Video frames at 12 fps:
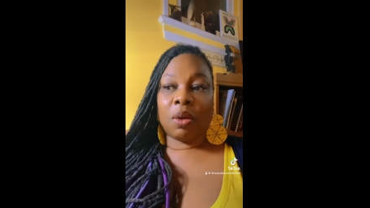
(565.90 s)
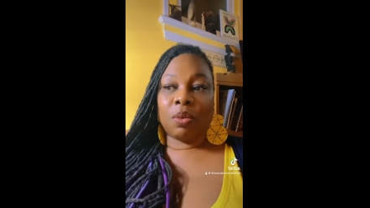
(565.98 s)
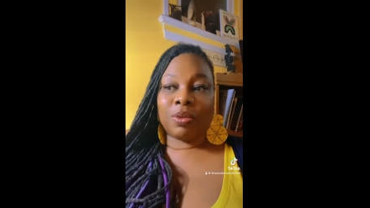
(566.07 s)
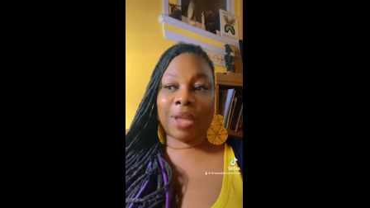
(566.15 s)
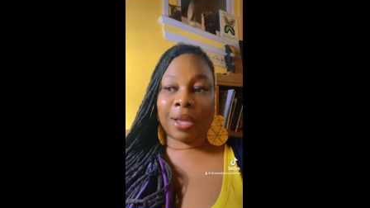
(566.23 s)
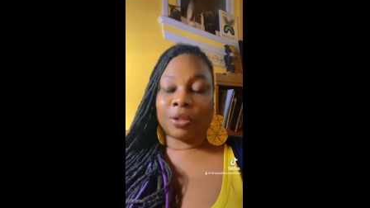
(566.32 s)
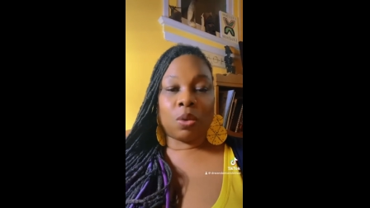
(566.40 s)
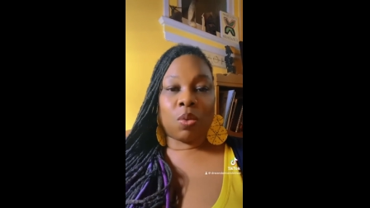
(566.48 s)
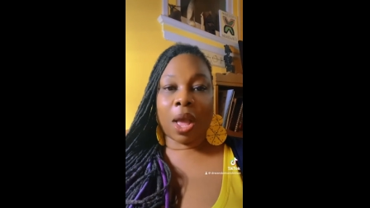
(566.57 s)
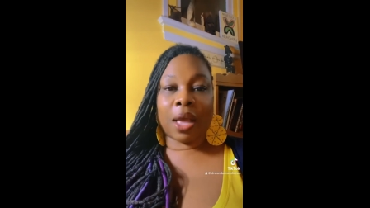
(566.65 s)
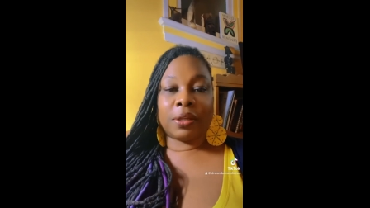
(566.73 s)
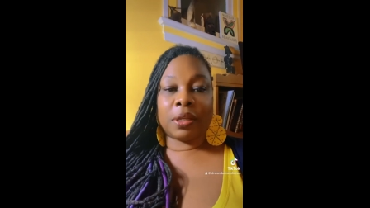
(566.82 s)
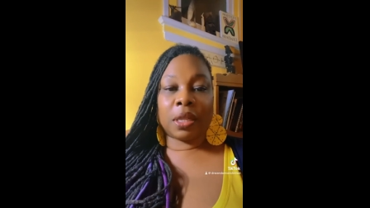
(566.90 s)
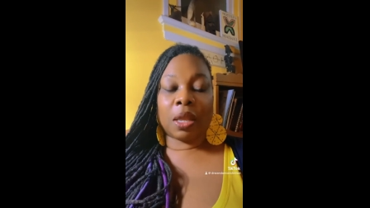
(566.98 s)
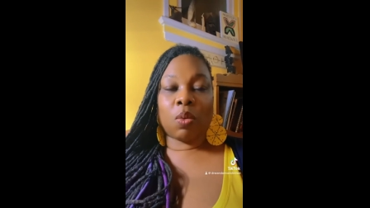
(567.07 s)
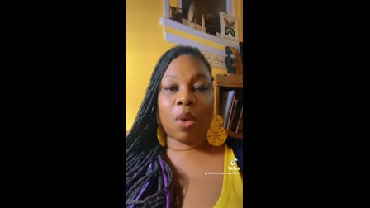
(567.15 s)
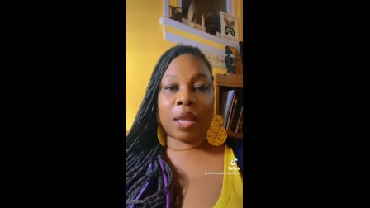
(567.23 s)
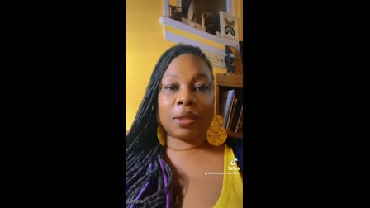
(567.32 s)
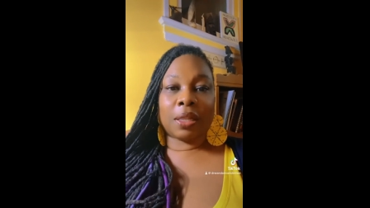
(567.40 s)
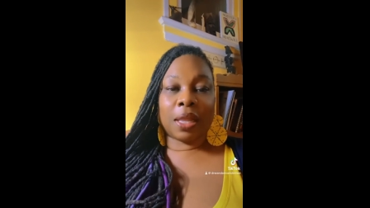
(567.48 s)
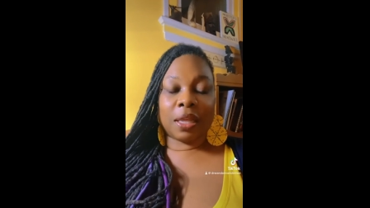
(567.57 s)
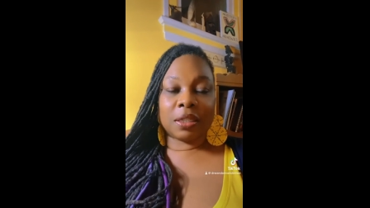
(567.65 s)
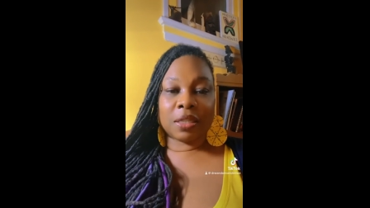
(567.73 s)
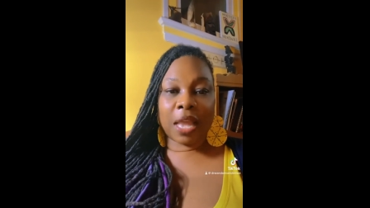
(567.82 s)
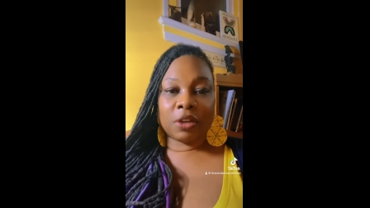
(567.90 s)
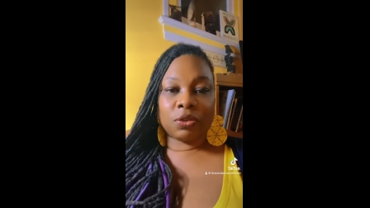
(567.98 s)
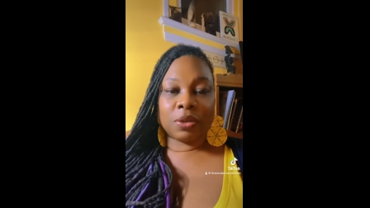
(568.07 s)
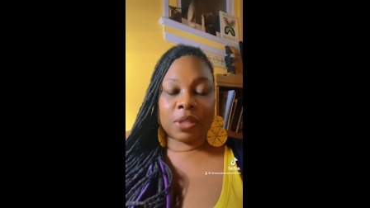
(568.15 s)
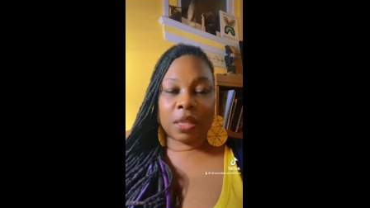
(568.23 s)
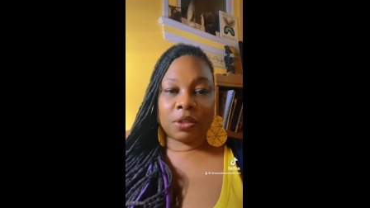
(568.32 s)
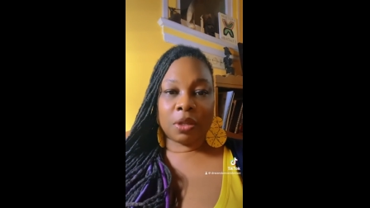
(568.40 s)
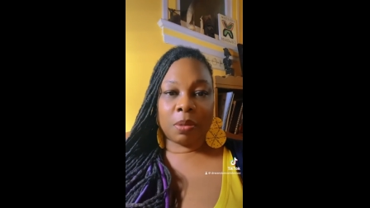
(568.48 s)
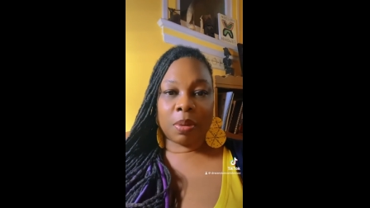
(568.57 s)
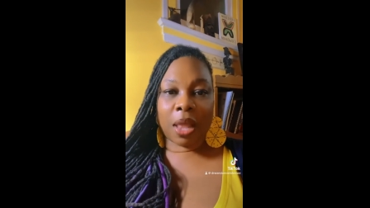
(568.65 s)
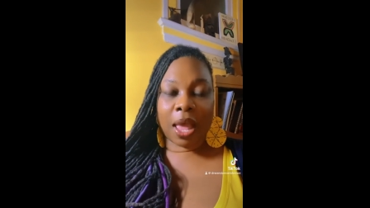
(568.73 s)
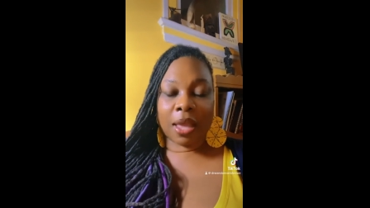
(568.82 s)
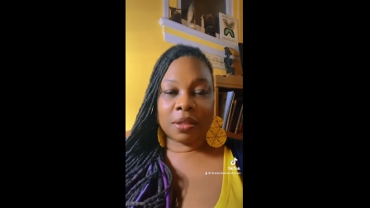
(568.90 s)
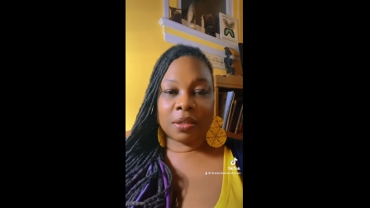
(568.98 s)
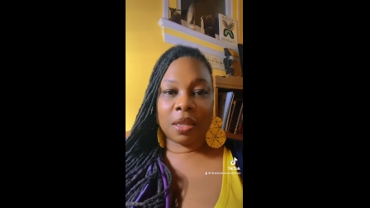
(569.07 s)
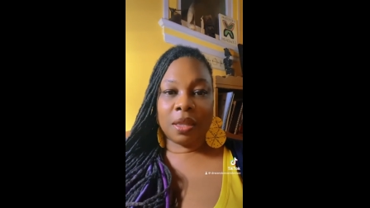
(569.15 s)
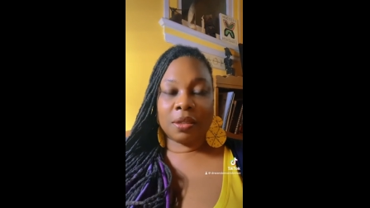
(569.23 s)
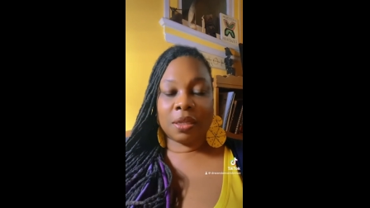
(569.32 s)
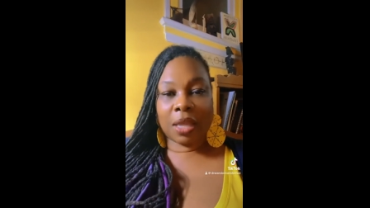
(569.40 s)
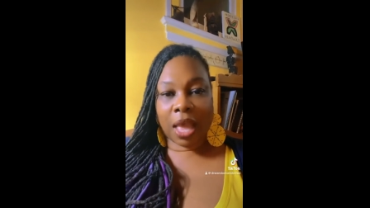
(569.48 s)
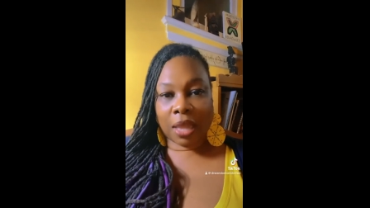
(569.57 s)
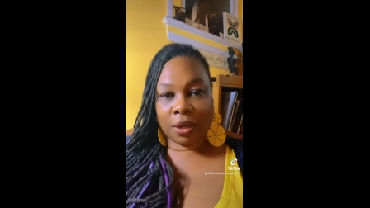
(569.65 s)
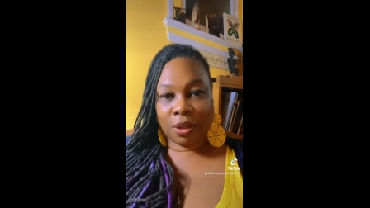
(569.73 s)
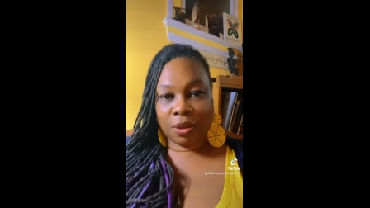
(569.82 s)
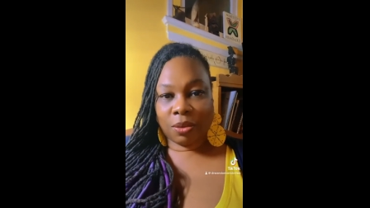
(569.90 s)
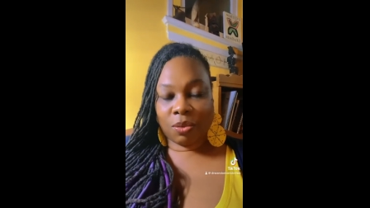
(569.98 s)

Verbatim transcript: Dr. Wanda and Wanda Lands Naturals as it applies to Ghana.